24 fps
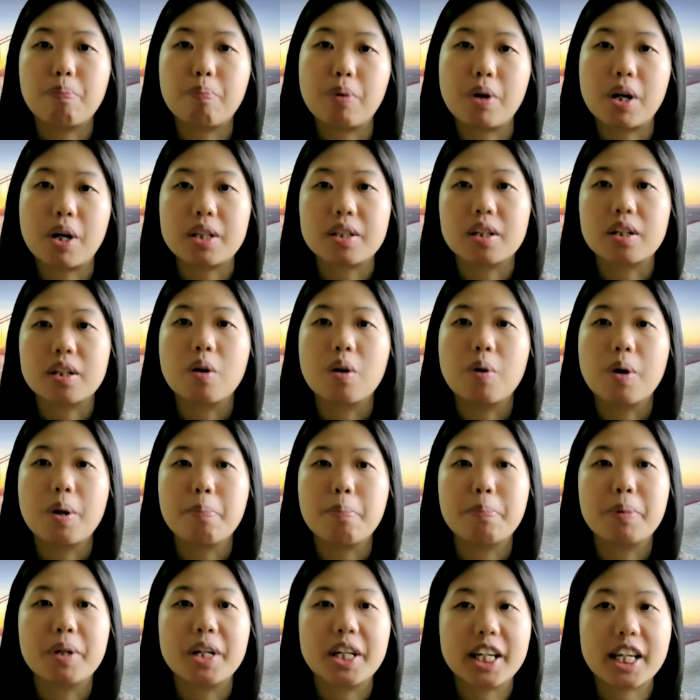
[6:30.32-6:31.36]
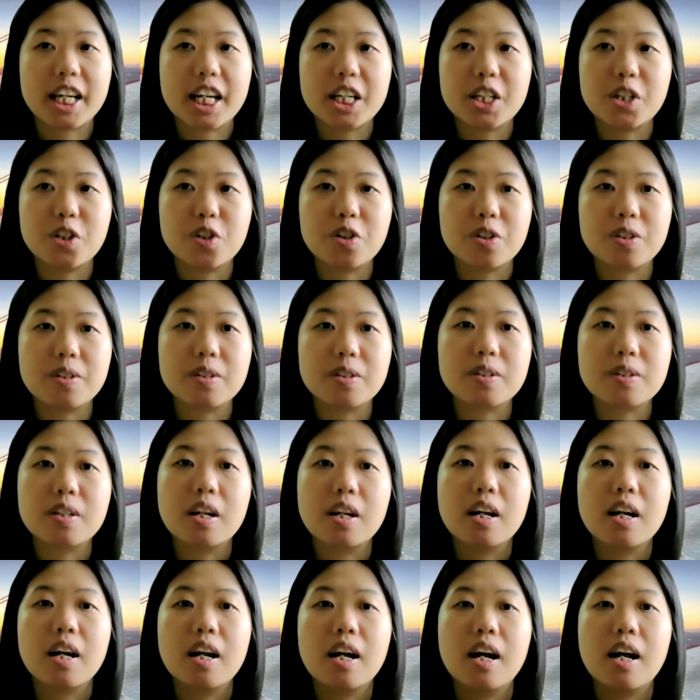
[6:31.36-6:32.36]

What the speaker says: practical implications.